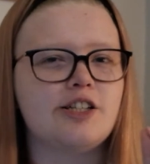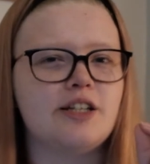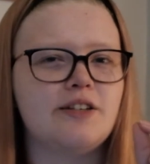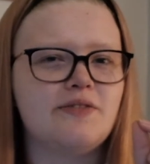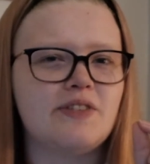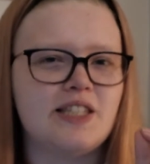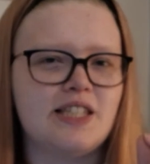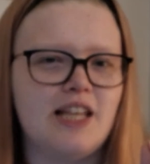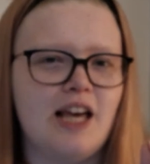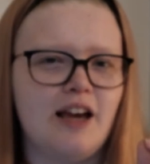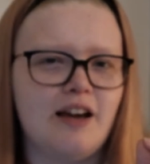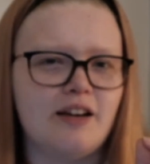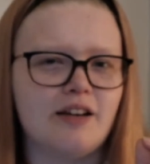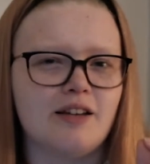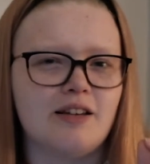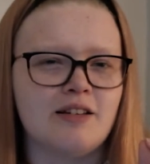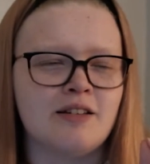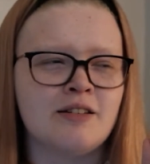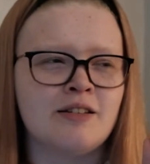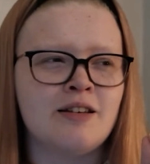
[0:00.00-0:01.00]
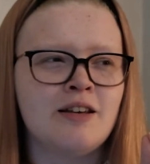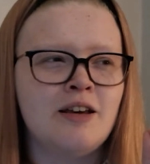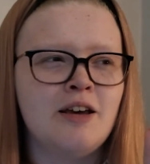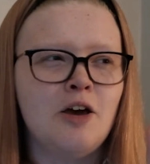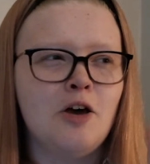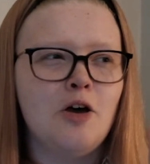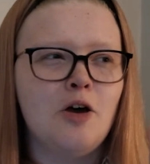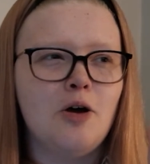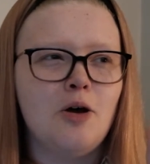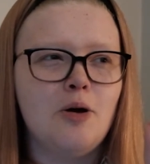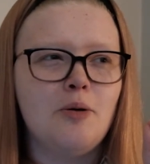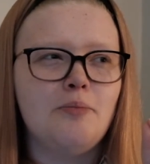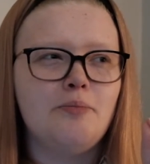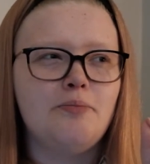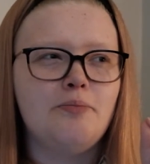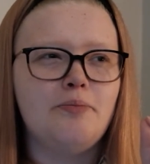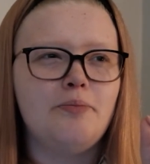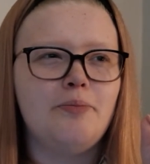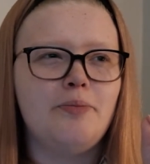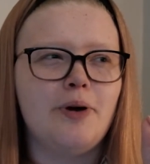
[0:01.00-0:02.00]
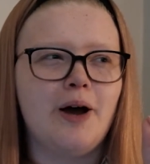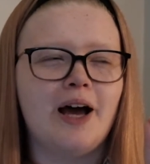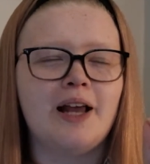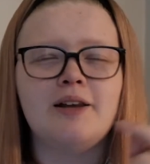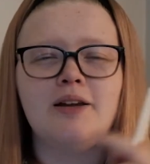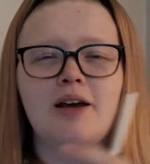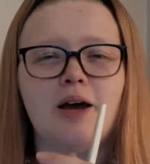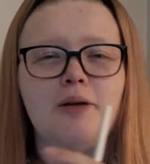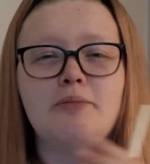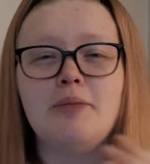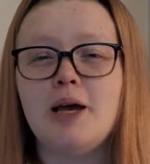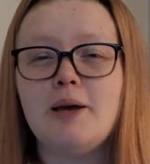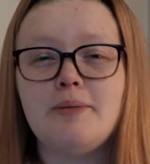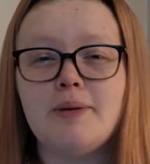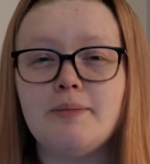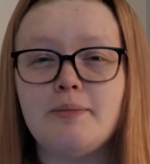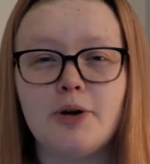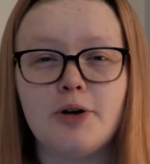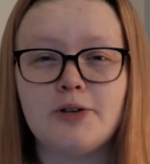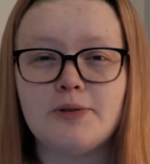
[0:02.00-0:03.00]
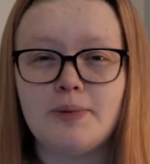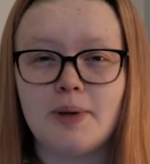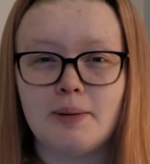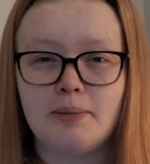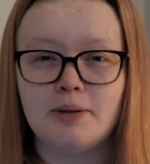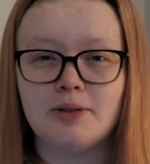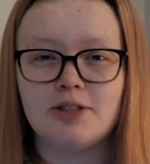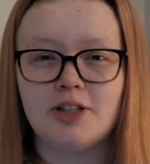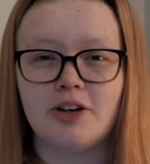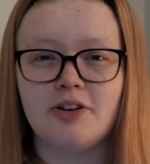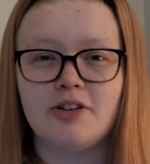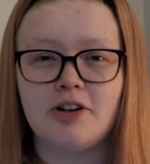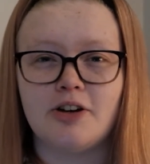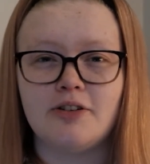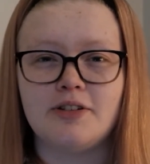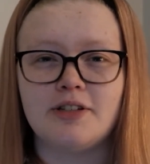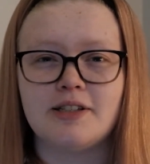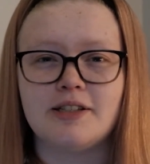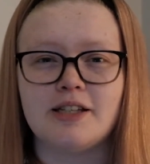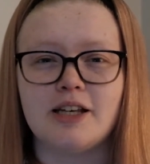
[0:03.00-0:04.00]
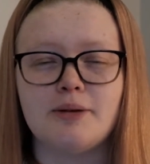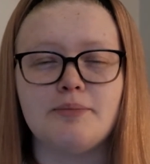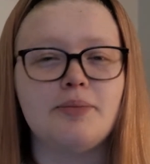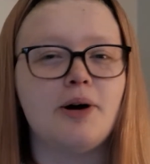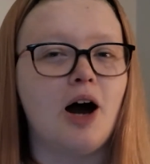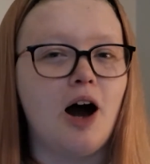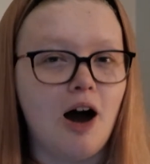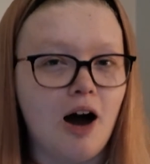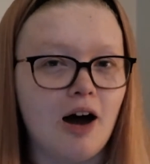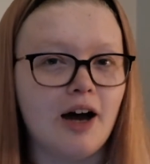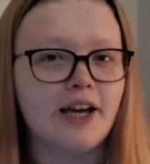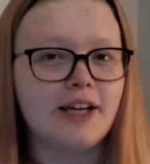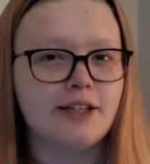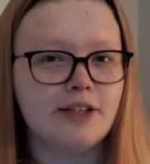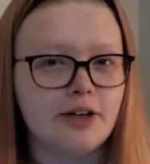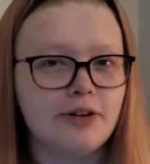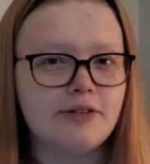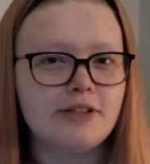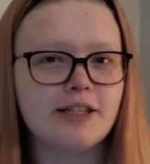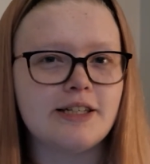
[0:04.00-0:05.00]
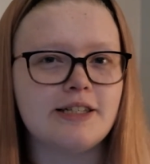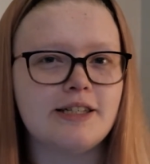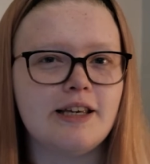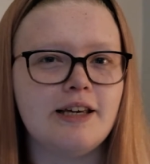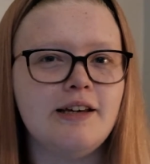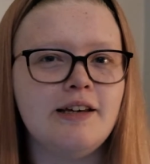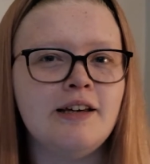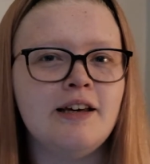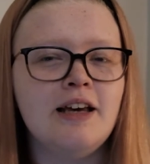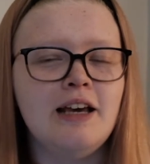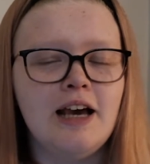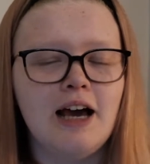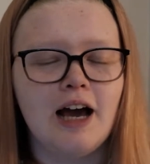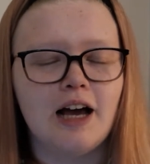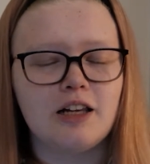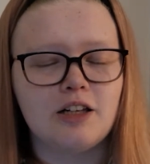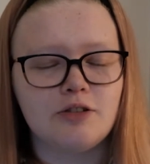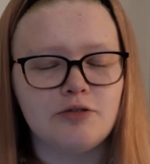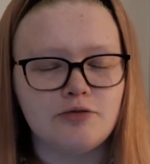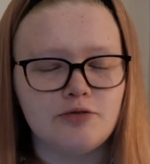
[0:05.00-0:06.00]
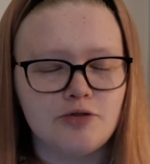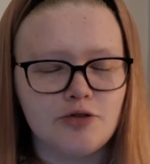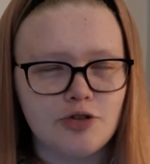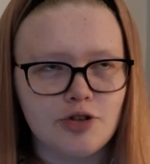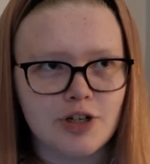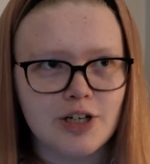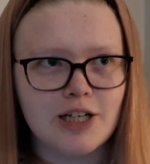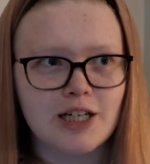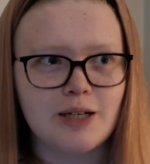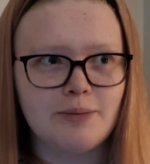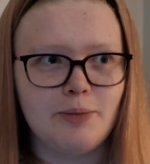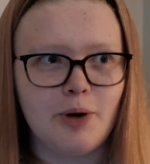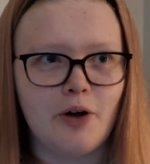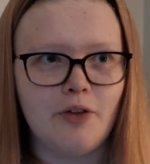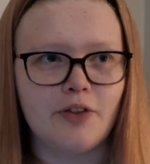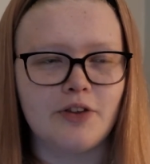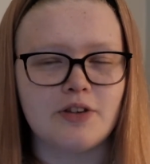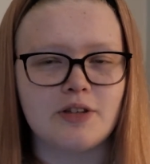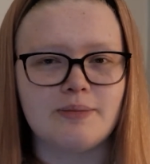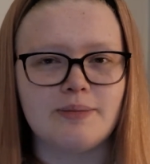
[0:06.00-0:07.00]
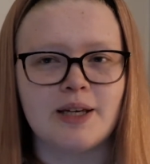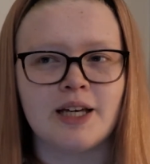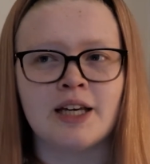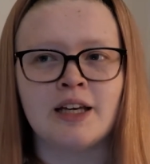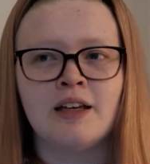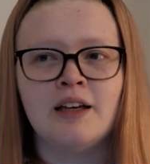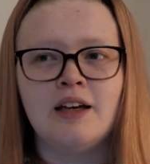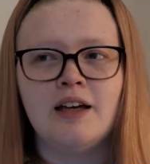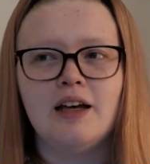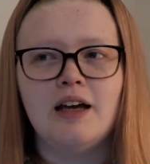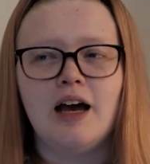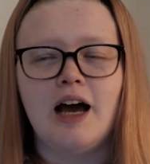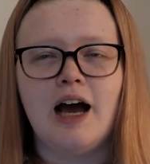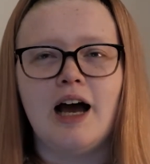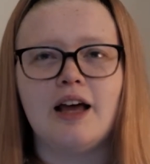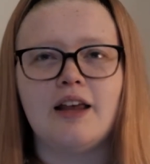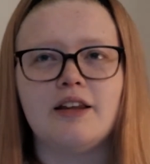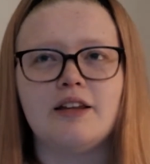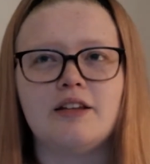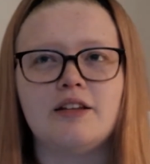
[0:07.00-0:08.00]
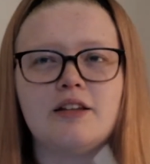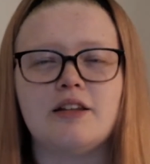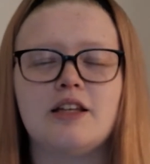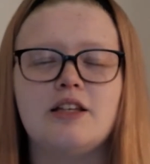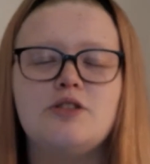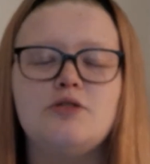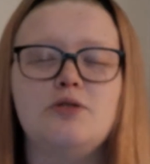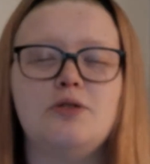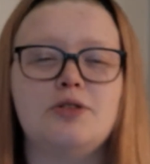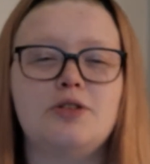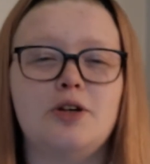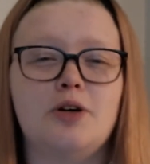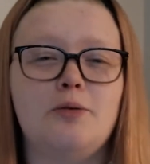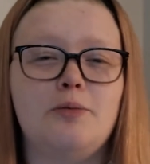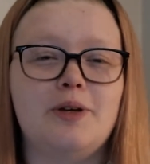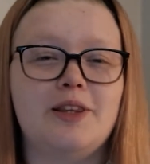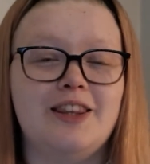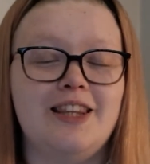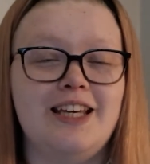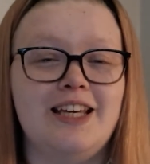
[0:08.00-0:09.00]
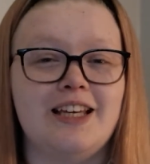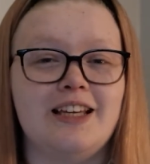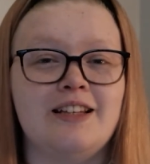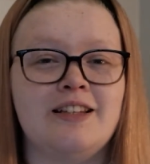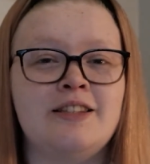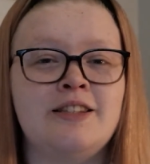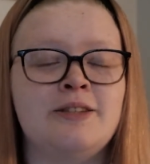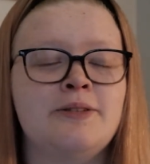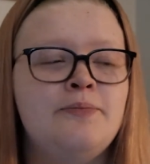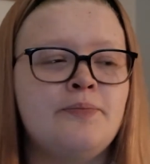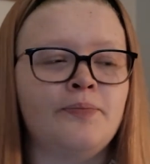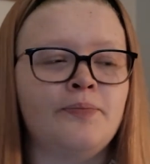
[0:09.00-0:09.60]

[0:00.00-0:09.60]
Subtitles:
of a second. But and maybe most people don't notice it, but I notice it, and it really bothers me. And there's also with these,